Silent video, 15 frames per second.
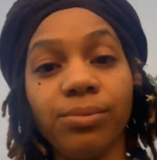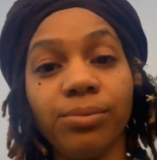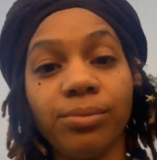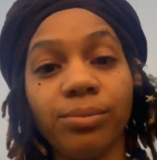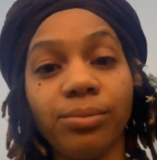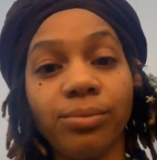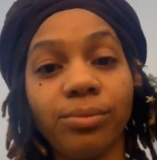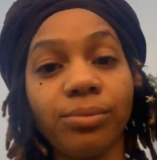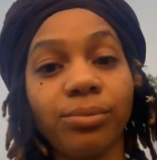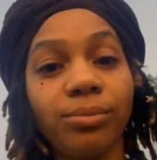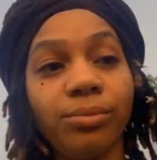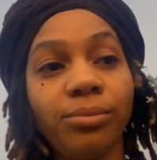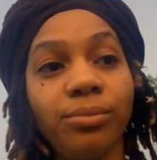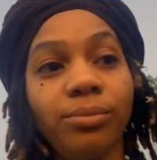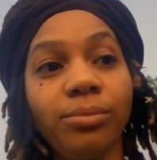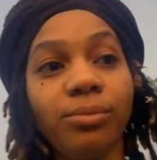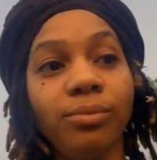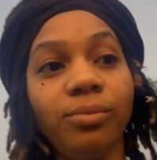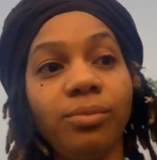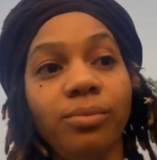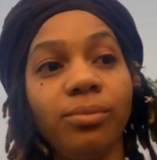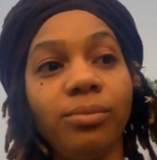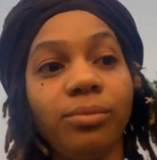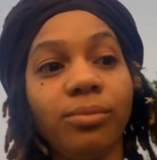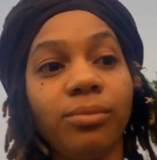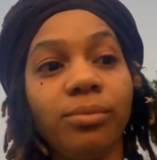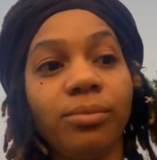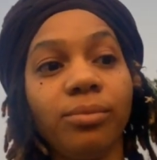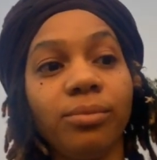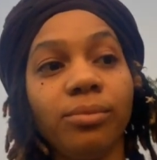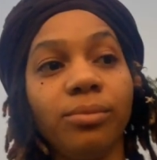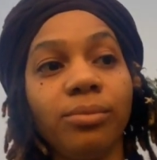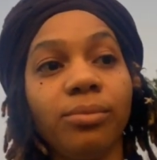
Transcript: Nobody speaks.